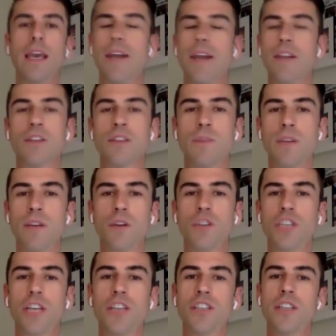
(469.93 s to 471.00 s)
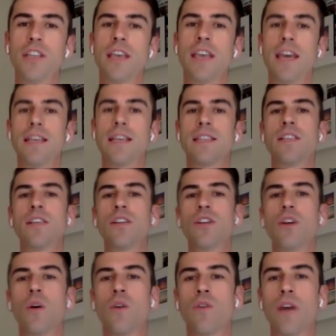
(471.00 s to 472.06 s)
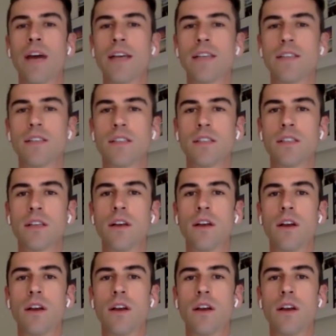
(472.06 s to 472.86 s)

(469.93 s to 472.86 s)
and there's been no change in the case, still no arrests.